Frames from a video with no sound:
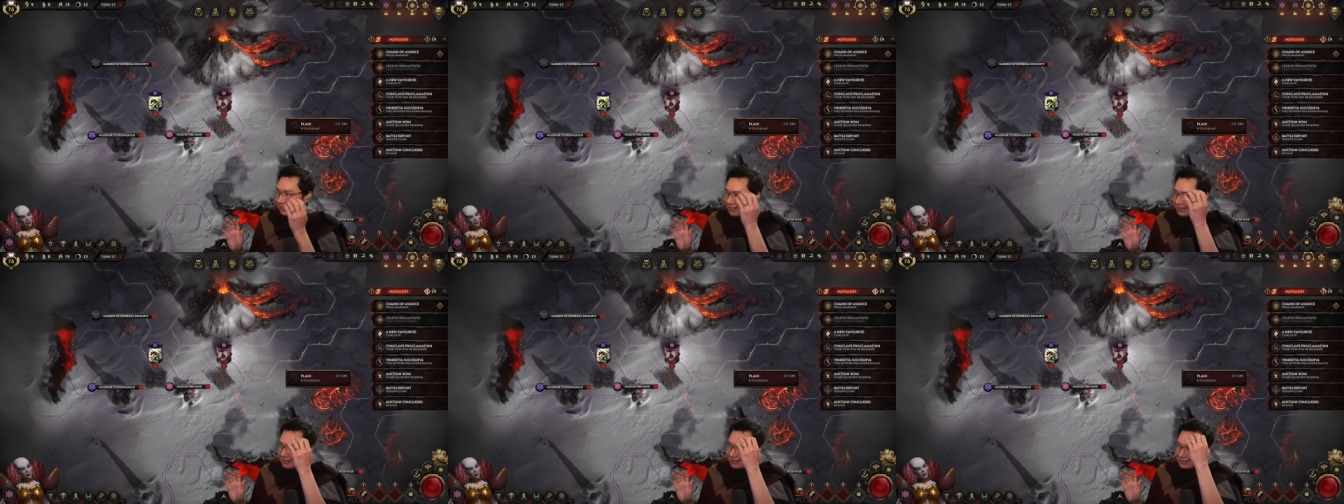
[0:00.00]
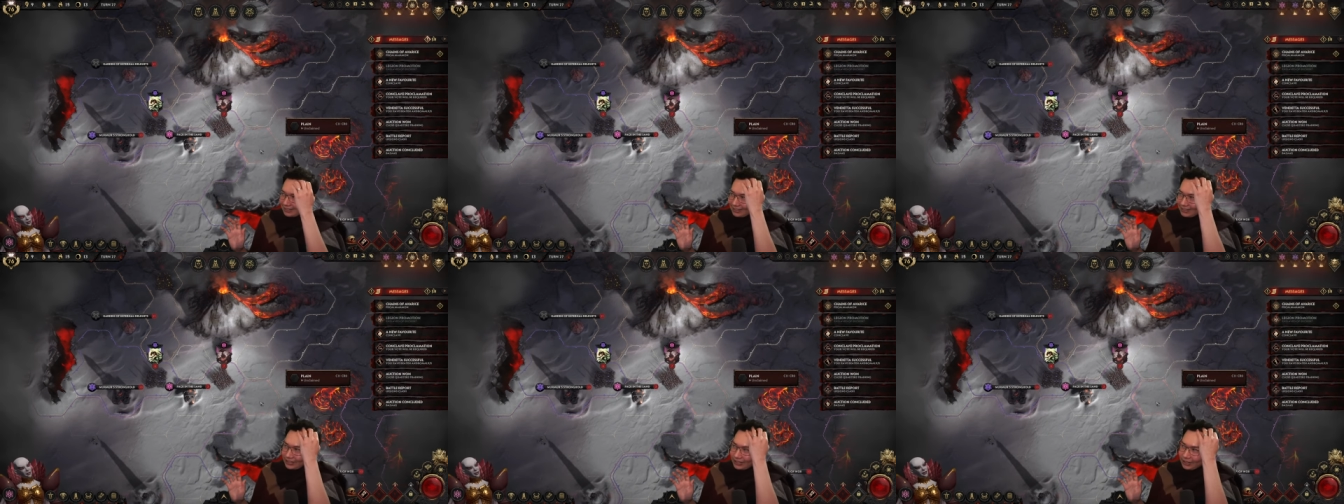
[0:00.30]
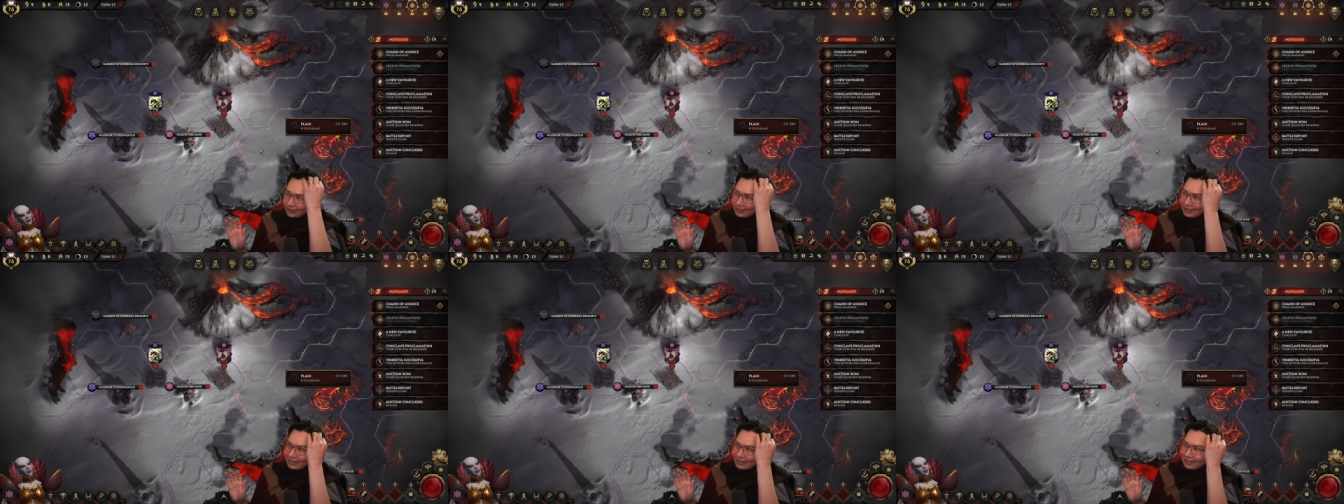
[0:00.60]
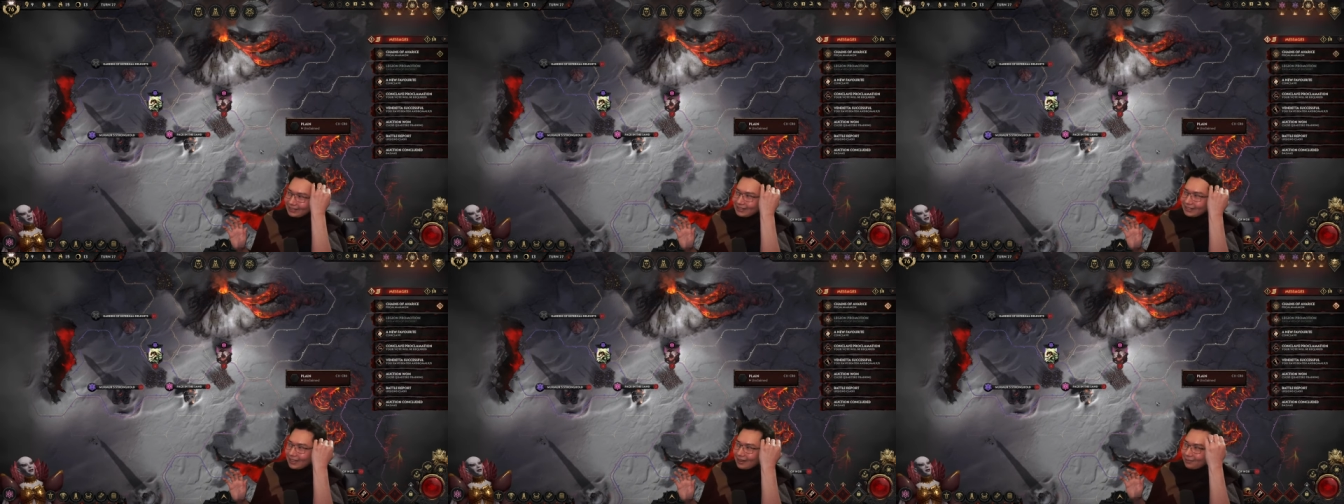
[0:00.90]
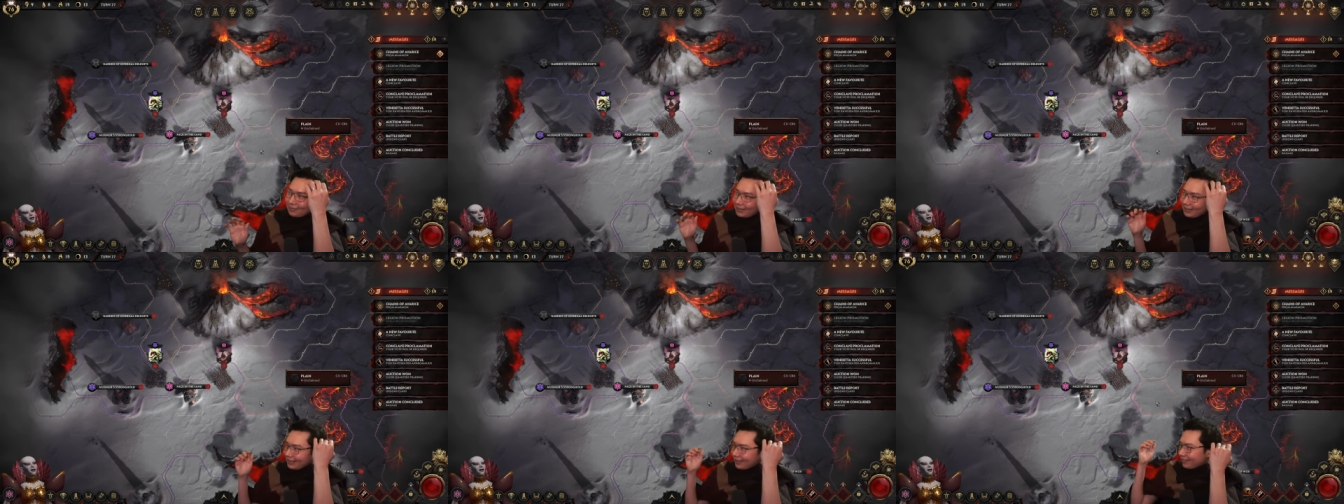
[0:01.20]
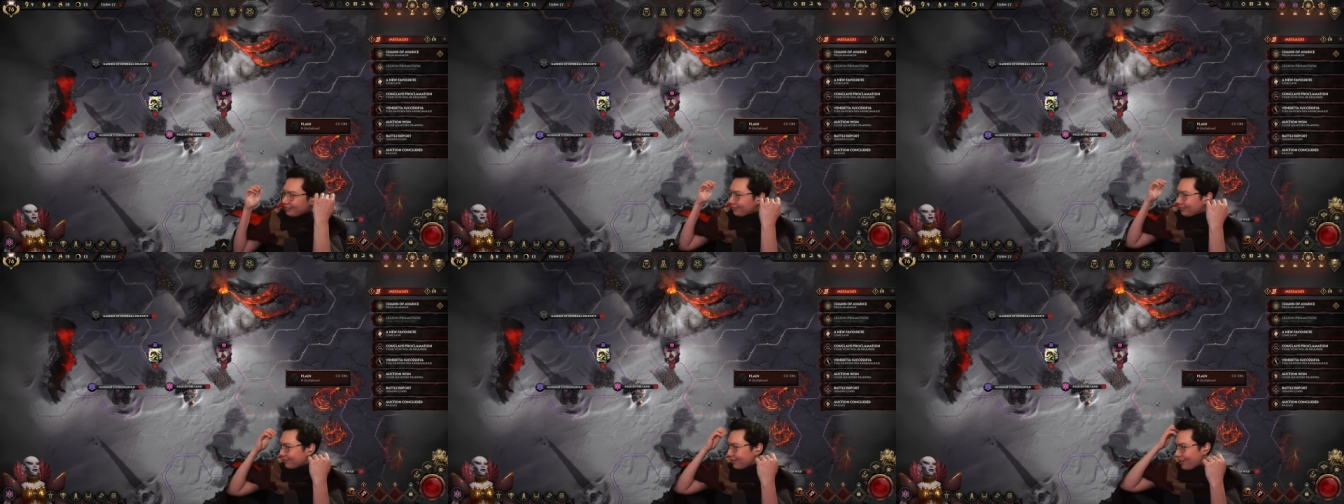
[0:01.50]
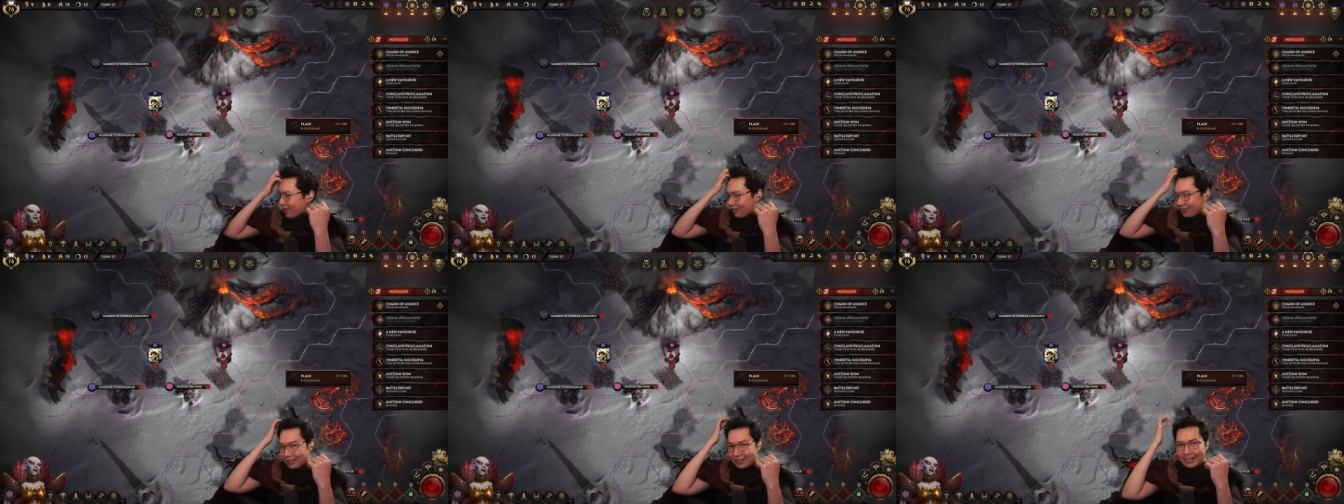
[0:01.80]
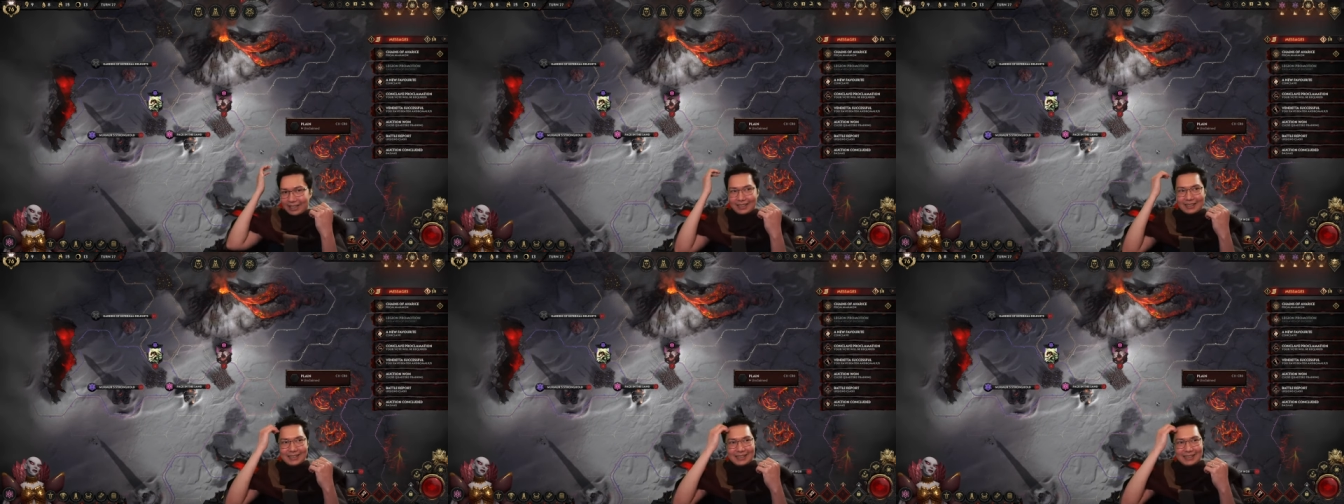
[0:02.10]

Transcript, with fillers: it's doing something wrong,